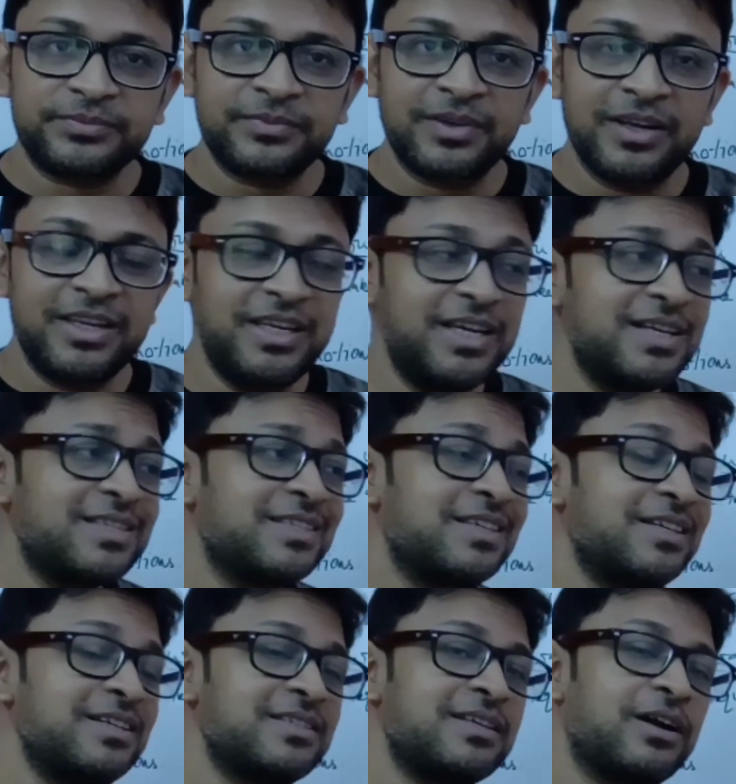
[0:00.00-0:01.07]
Yes, he
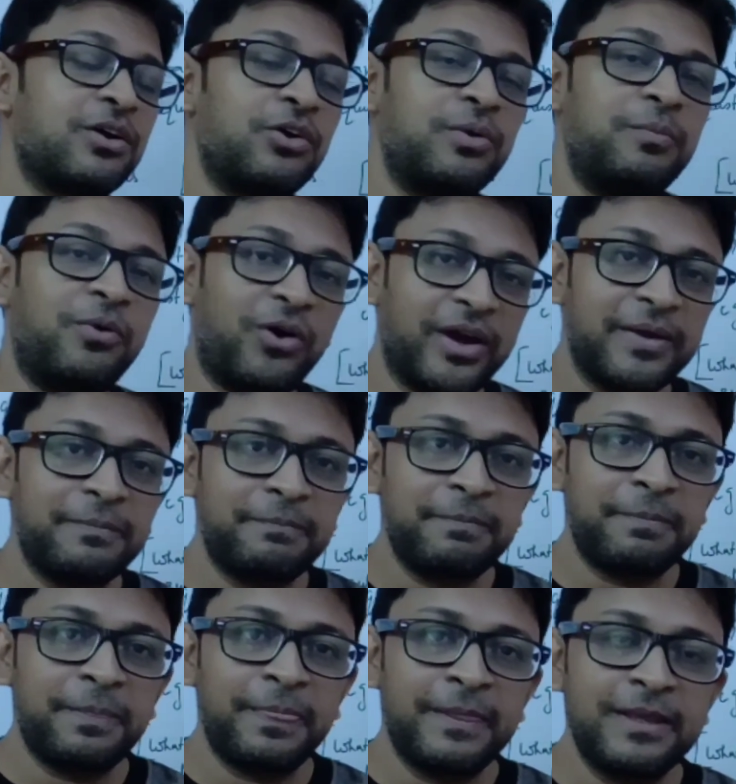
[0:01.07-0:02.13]
is a good boy.
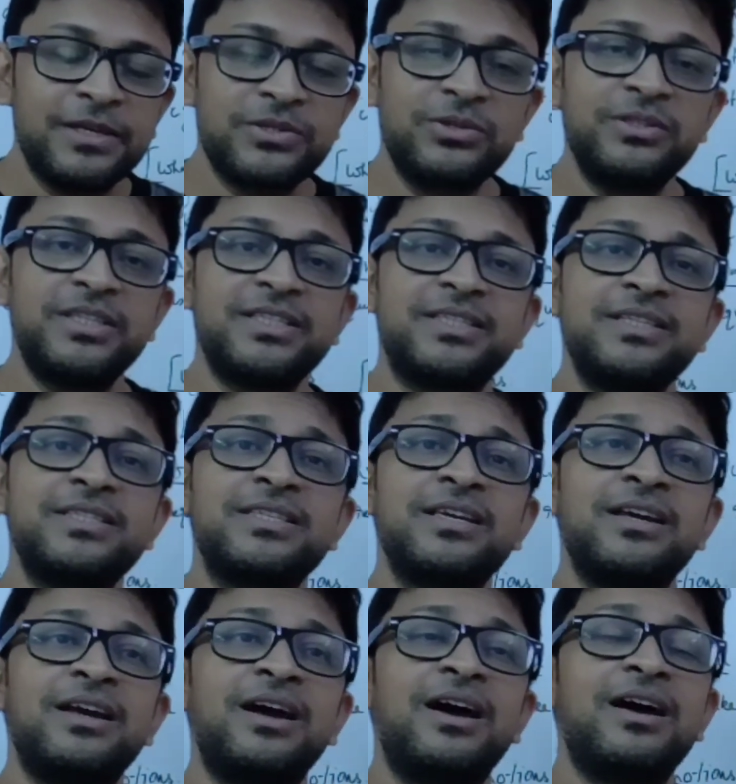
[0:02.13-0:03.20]
So this is
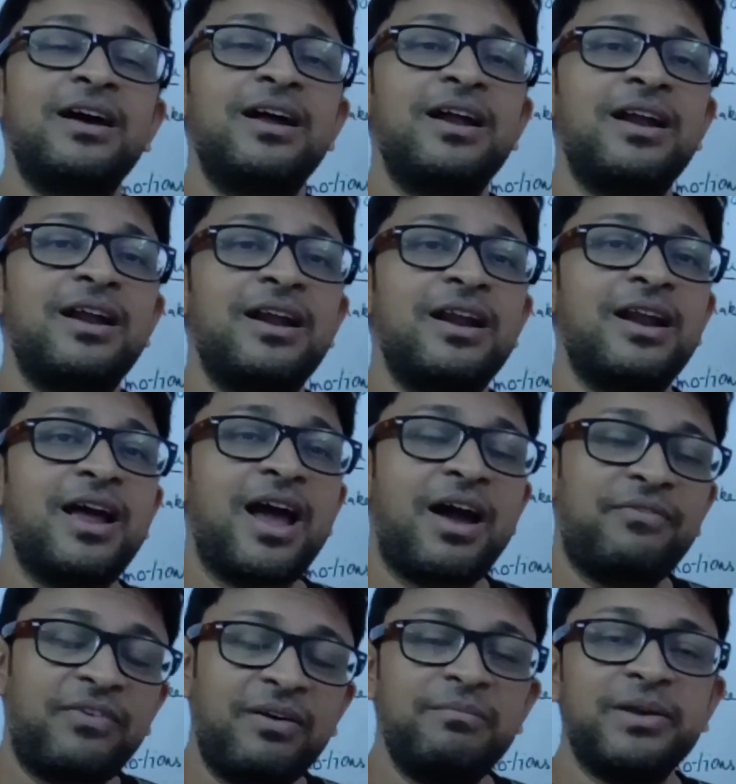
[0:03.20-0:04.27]

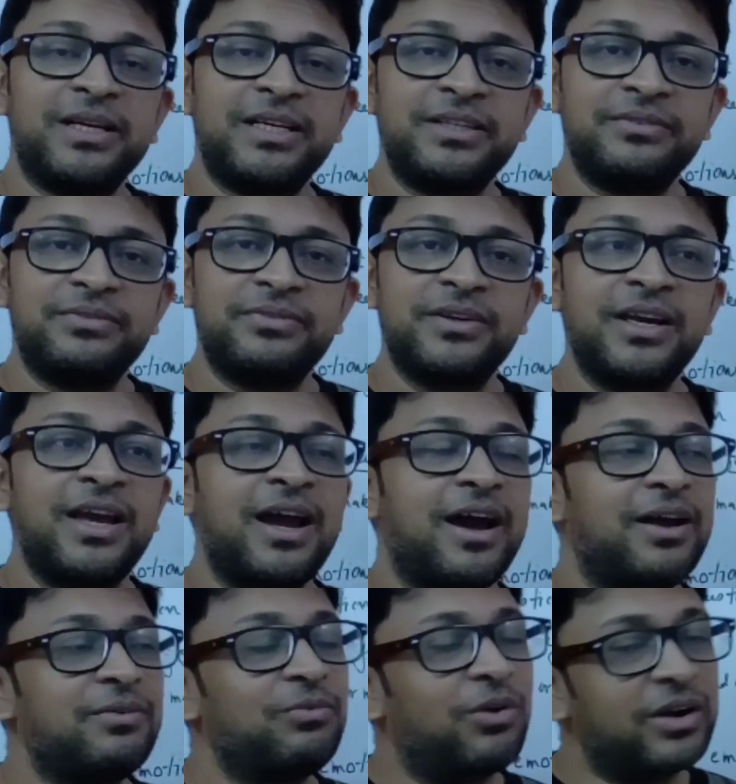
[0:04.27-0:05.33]
affirmative.
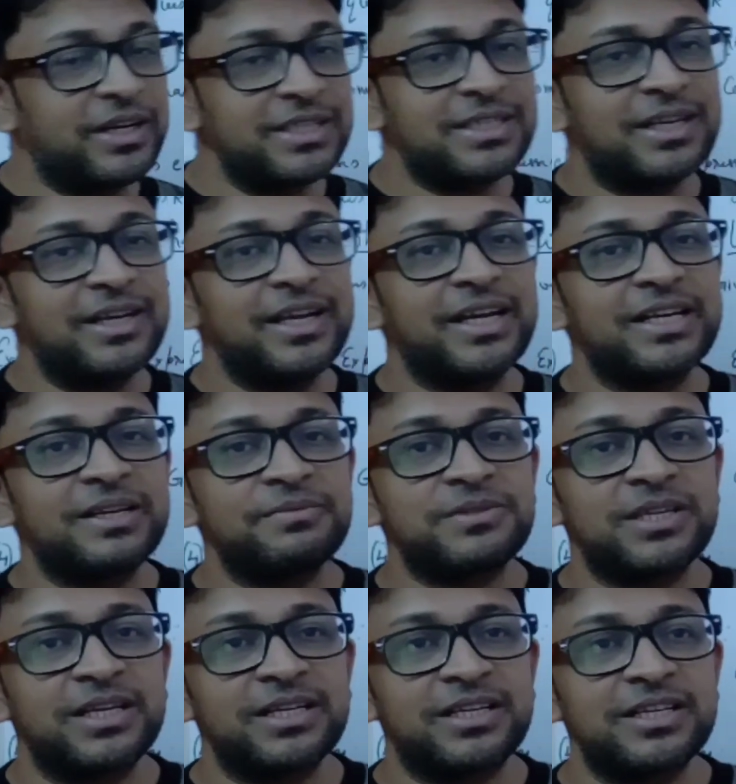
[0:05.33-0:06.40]
And what is a negative
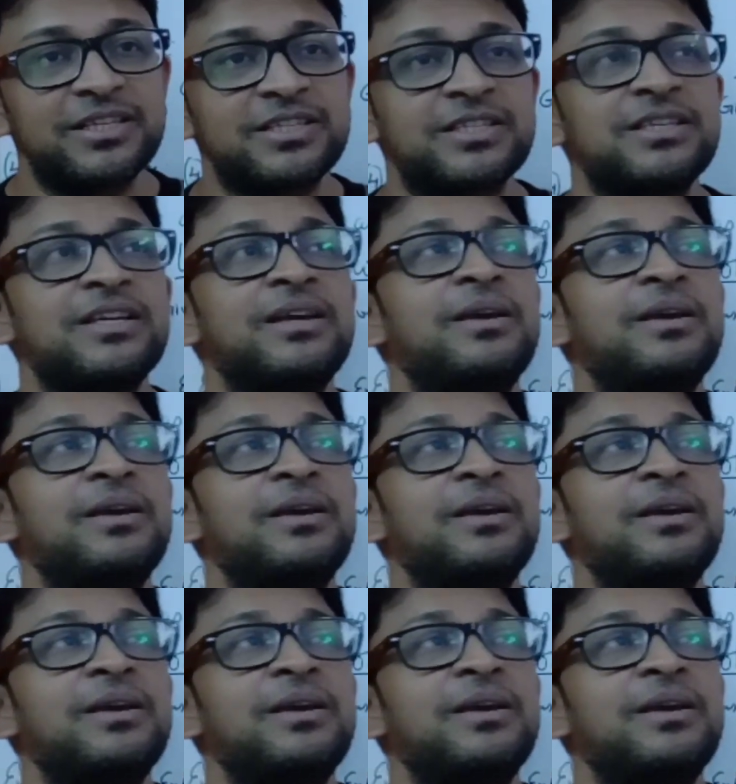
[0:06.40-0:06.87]
sentence?